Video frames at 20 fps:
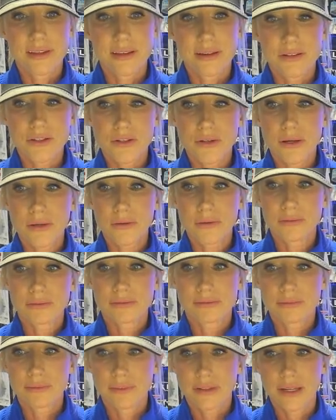True.
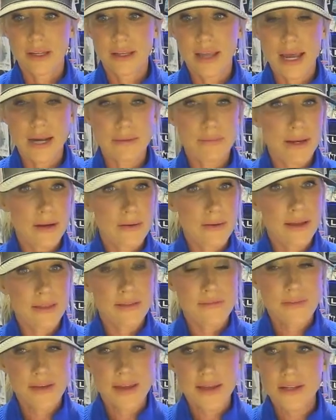You got to be around the
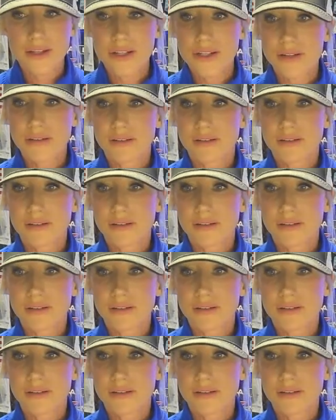fish.